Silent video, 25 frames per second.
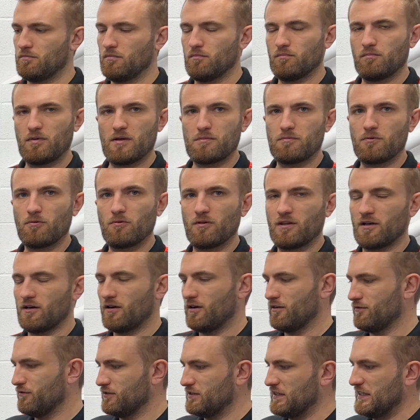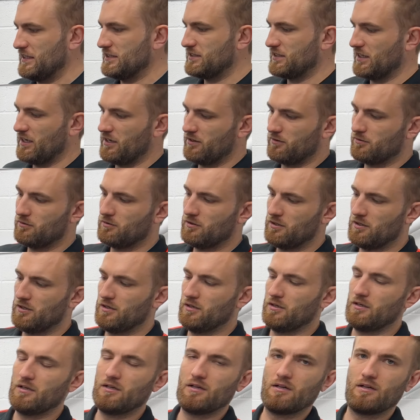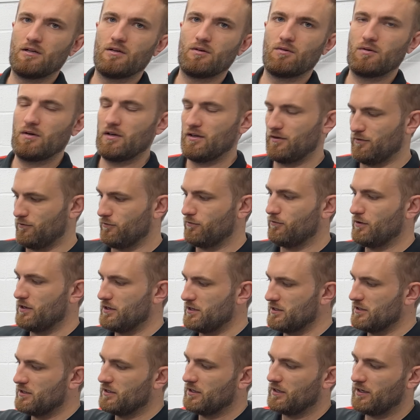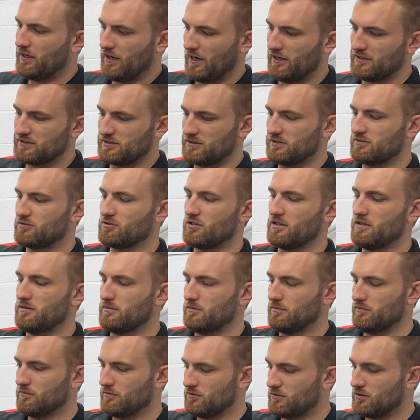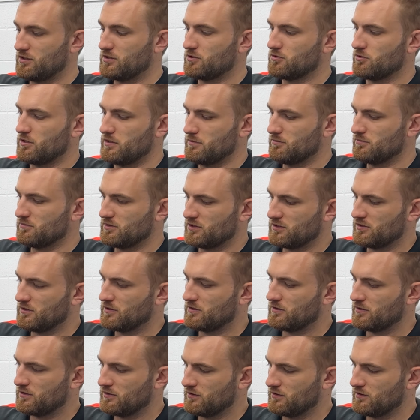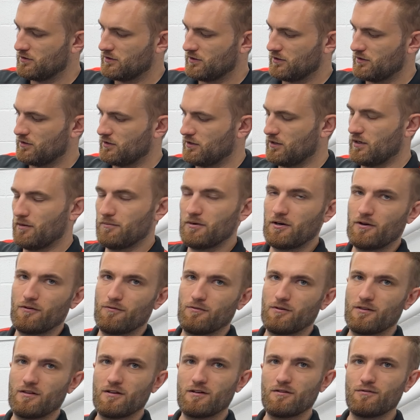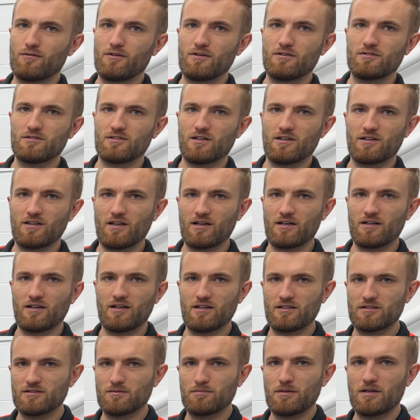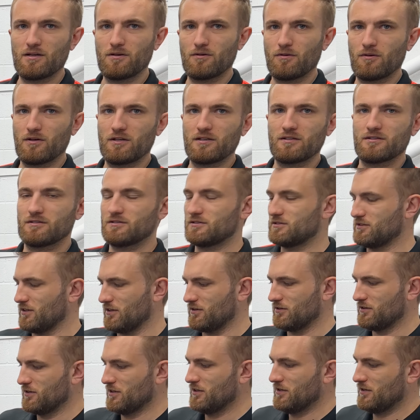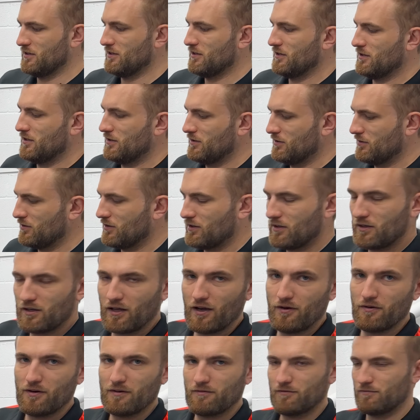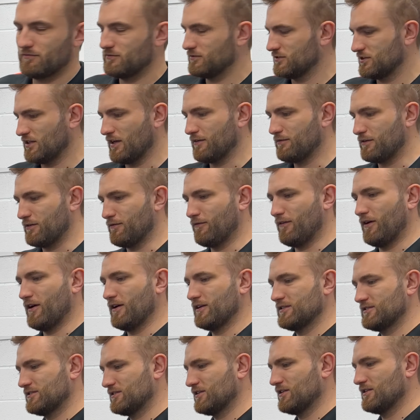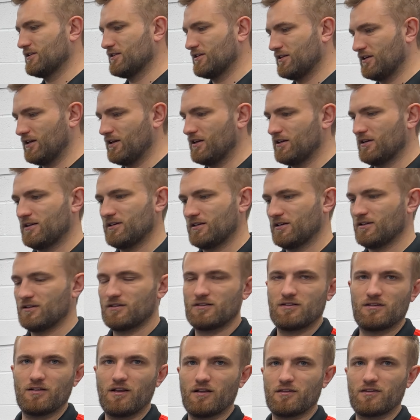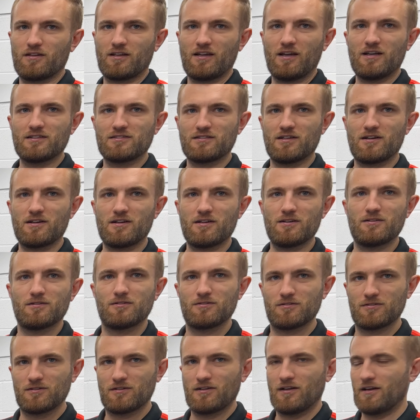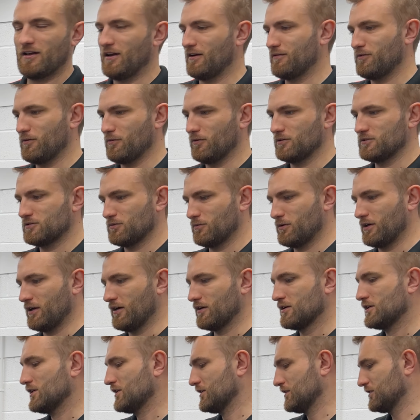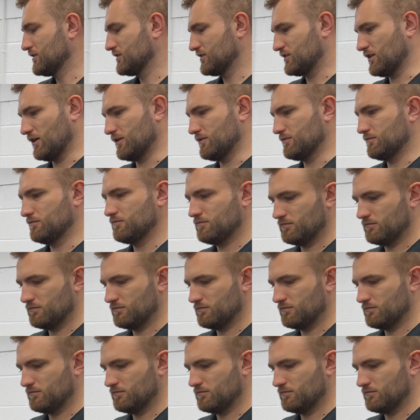people with an eye for detail, if we catch the trims coming off with the diffuser, then it's a bit annoying. So go in, safety first, nothing gets hurt, everyone's a winner. So